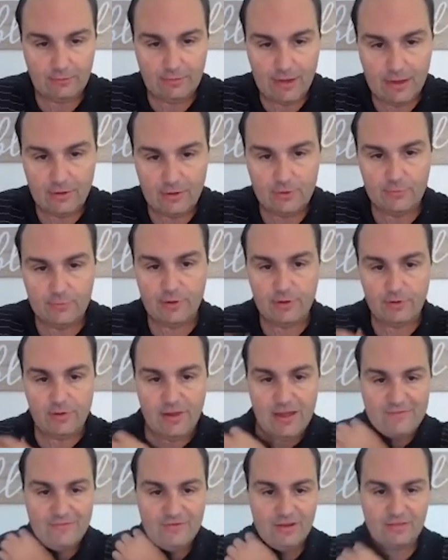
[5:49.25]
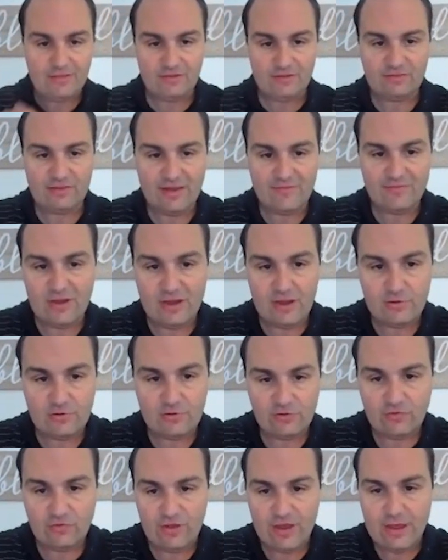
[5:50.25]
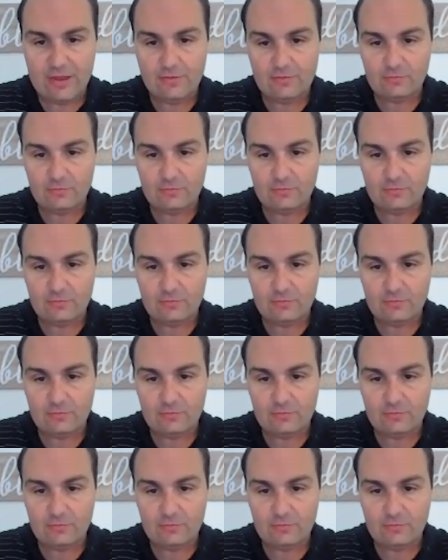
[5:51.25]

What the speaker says: Now we don't have anything saved in here just yet,